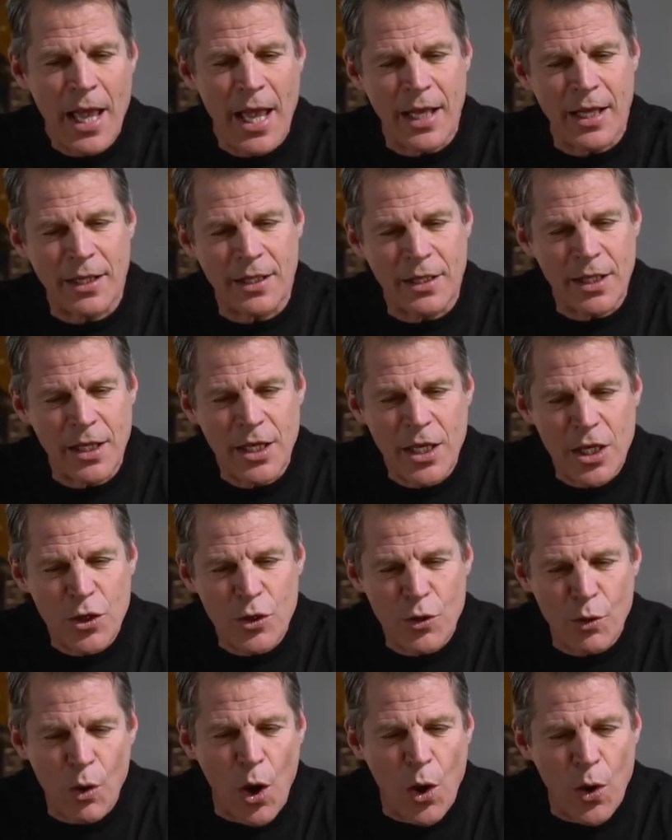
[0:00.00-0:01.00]
and
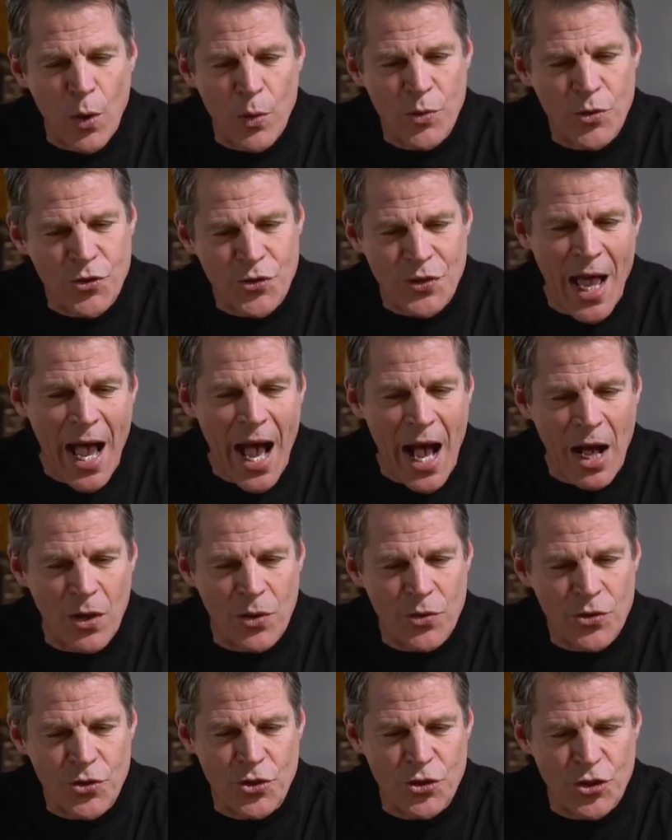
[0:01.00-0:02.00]
he who owns the
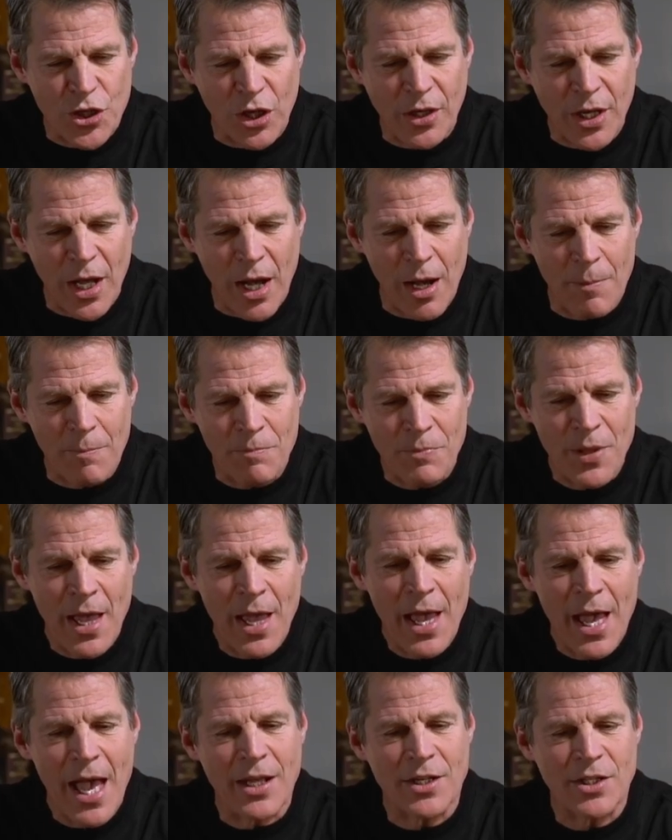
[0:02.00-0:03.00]
house shall come
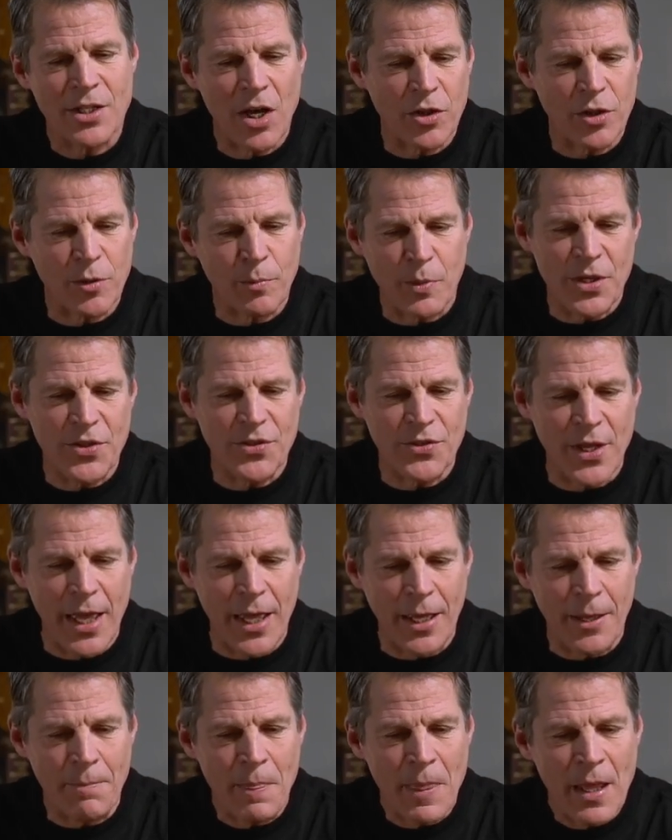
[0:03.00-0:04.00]
and tell the priest,
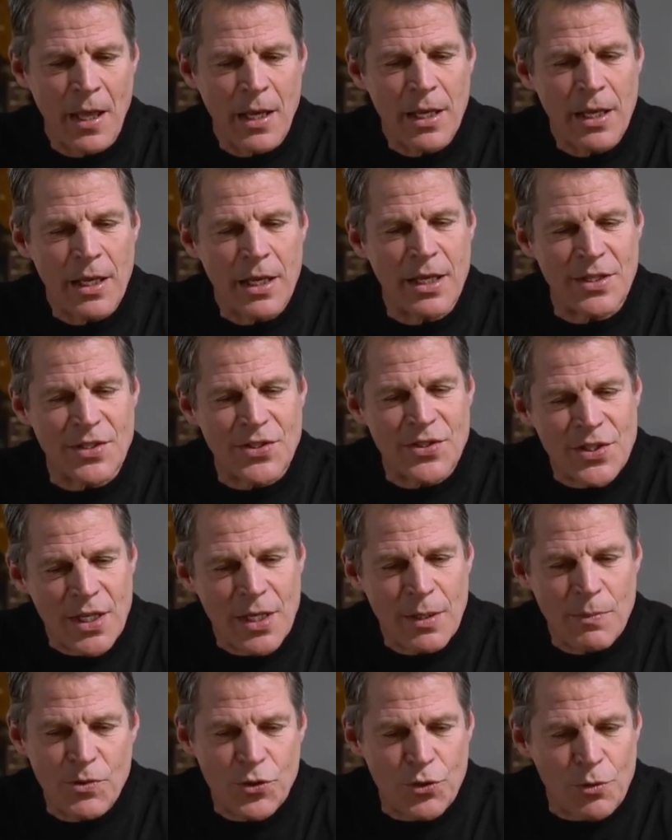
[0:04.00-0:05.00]
saying, it
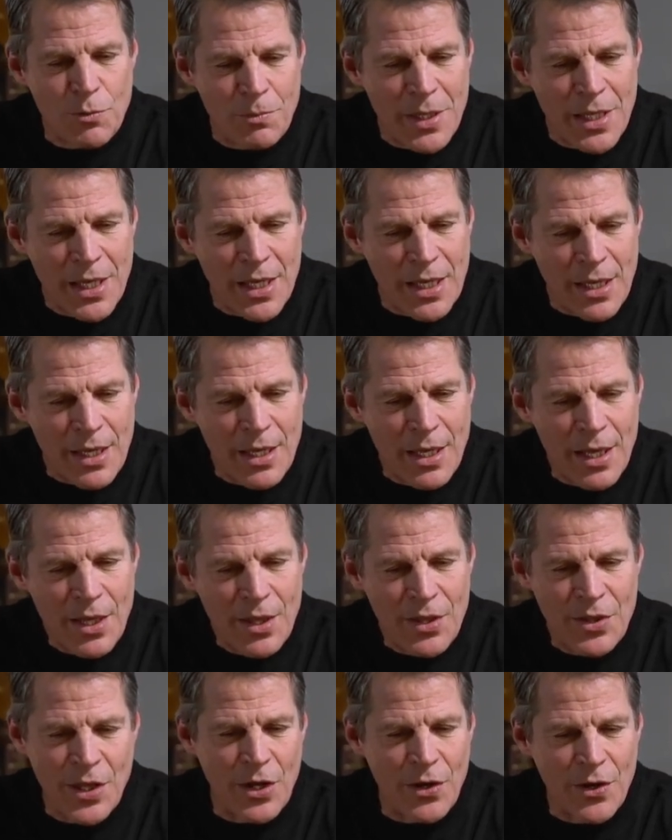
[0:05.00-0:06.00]
seems to me
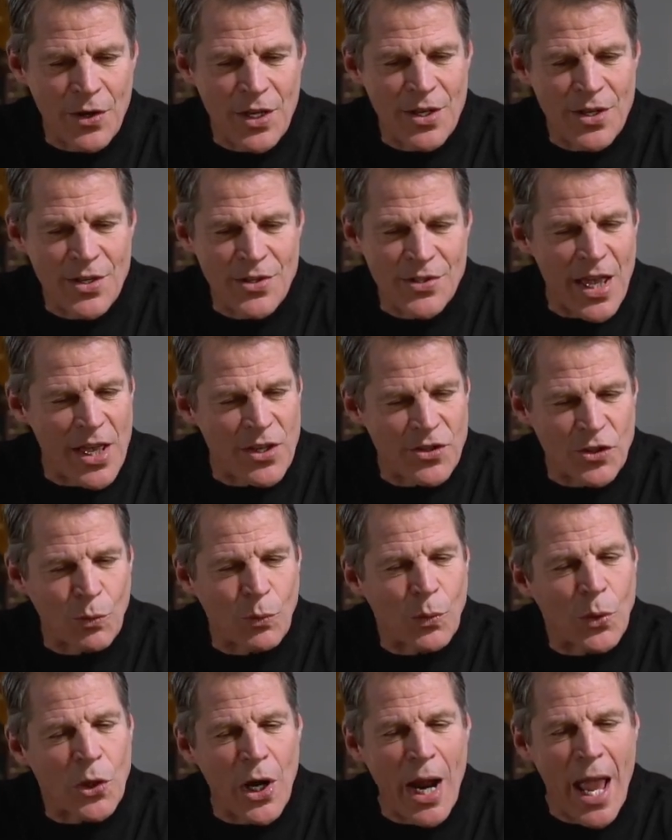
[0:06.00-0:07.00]
there is, as
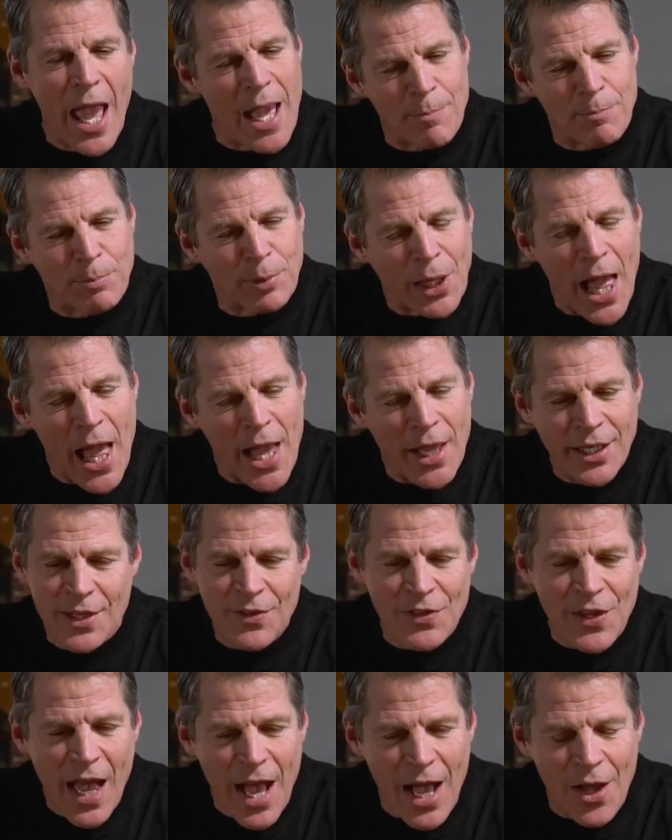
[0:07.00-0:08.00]
it were, a plague
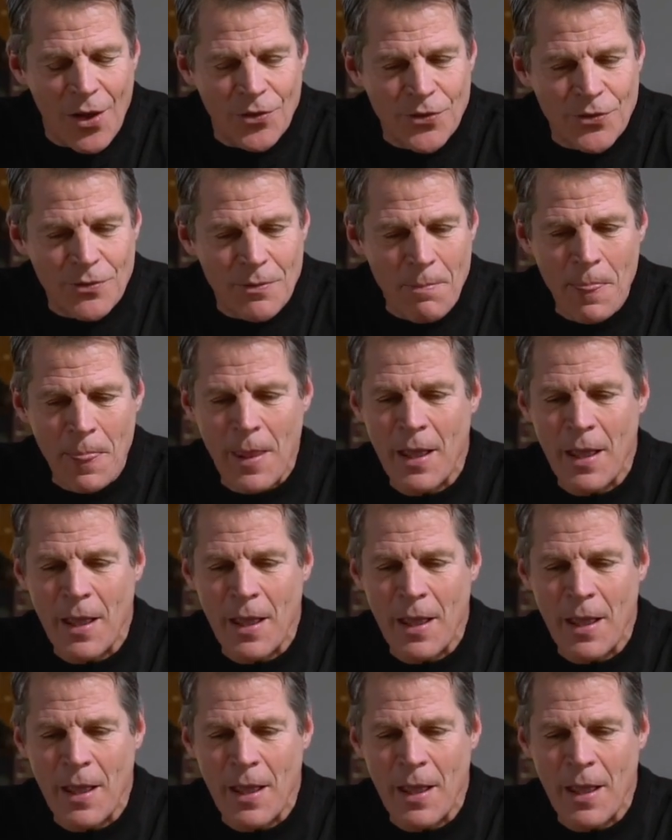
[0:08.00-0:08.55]
in the house.